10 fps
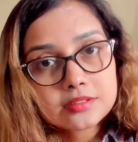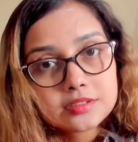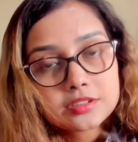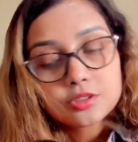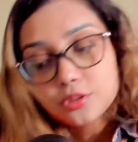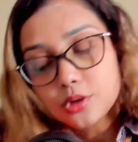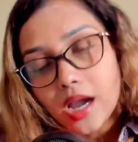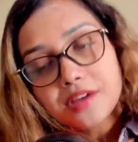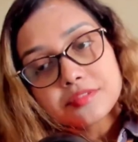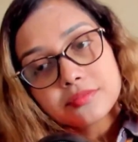So you
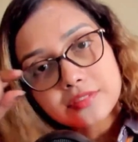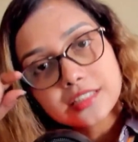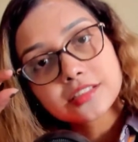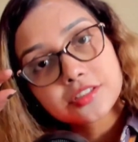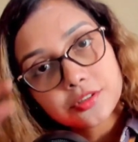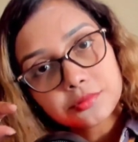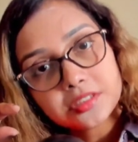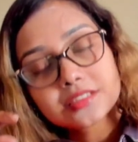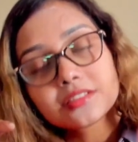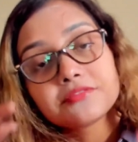have to find a cue.
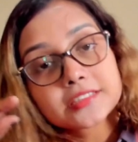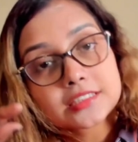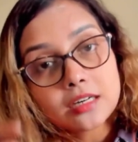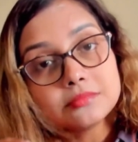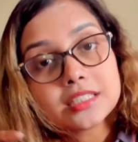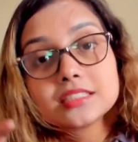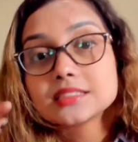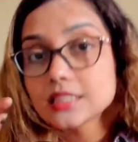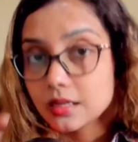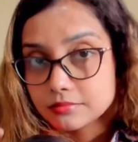If it's come, then it's
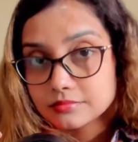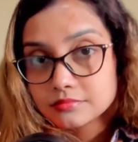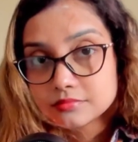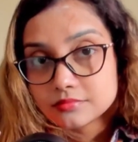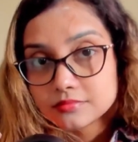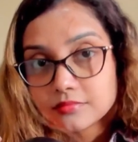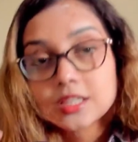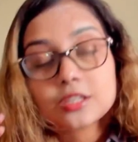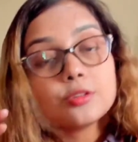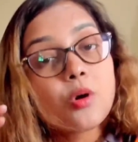come.
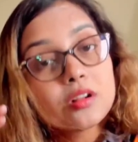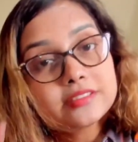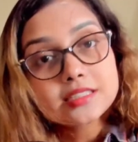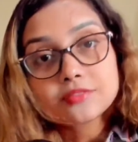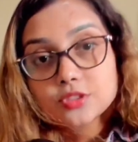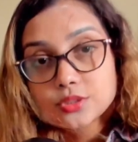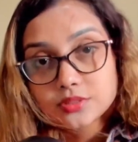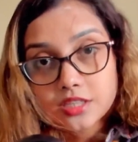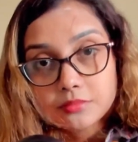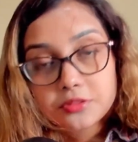You always have to use
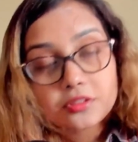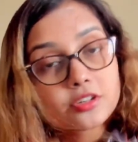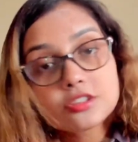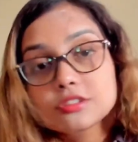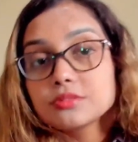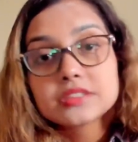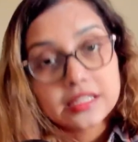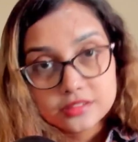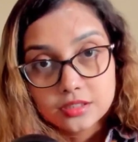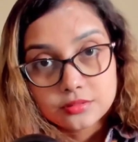come. You cannot use
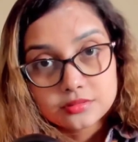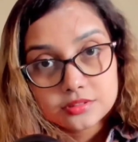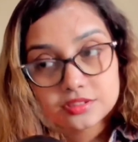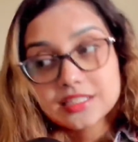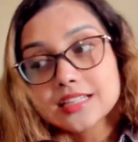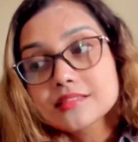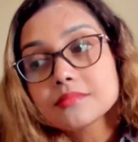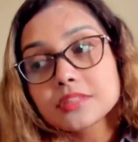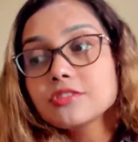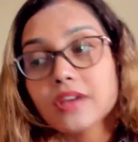let's go. So that's
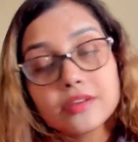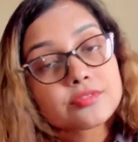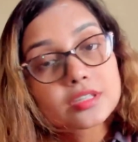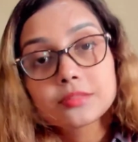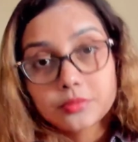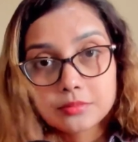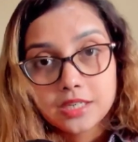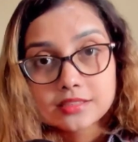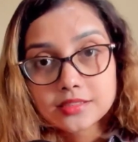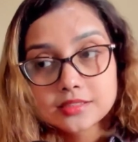something you have to keep in
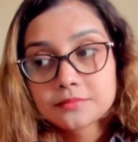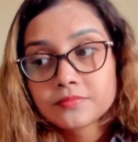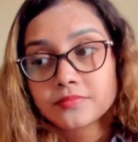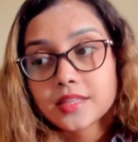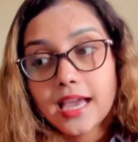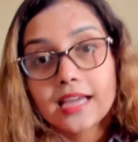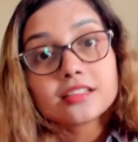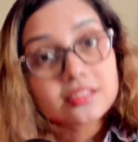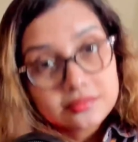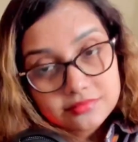mind and
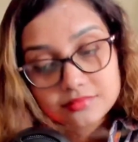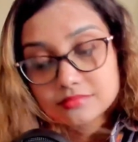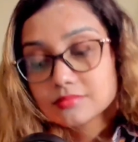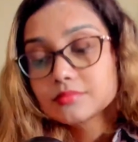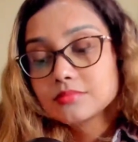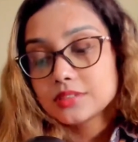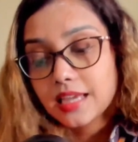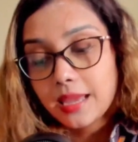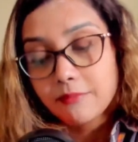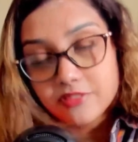
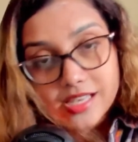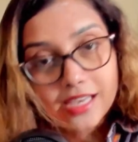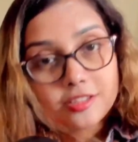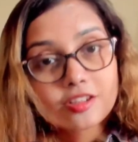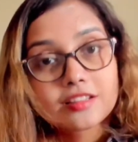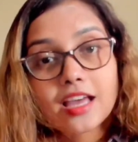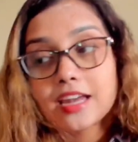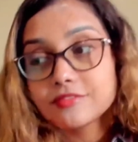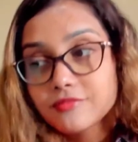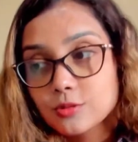emphasize on that
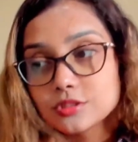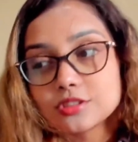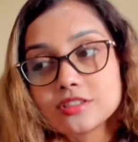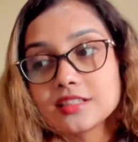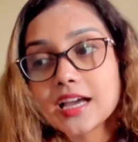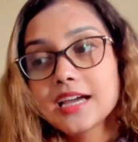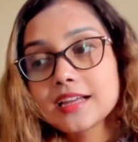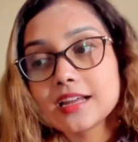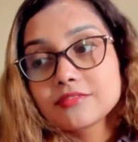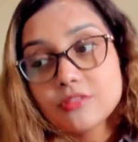and focus on that
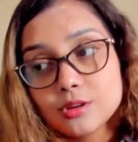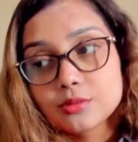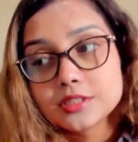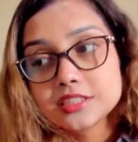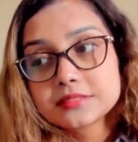and follow it.